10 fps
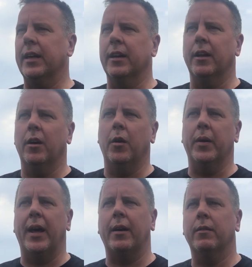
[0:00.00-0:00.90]
And Owen
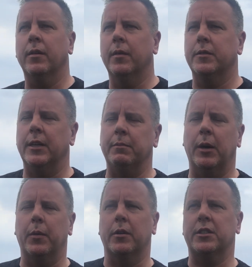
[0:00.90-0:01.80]
and I have teamed
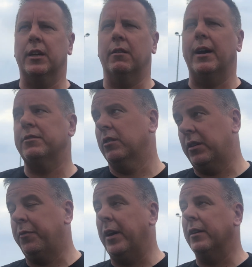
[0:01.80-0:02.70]
up with our centre halves and our
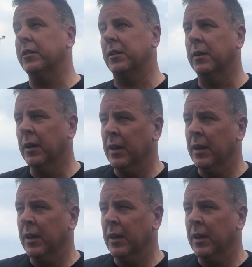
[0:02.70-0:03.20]
defenders, and